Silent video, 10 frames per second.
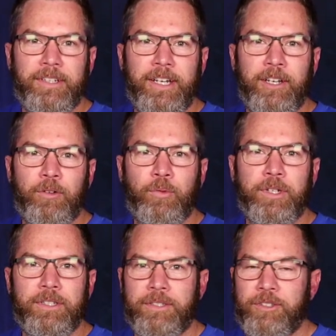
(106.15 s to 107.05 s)
and
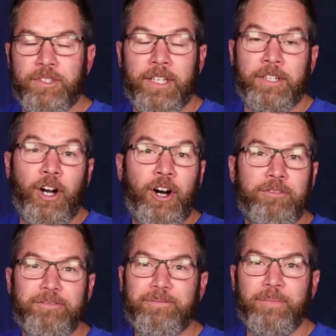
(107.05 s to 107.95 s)
we just hit it off,
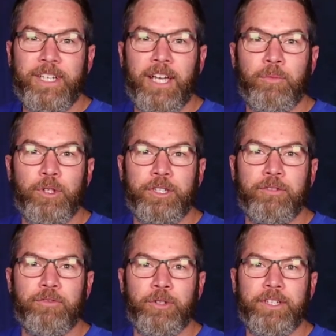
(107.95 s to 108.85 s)
became really
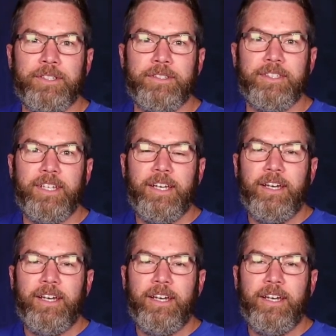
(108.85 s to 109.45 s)
good friends,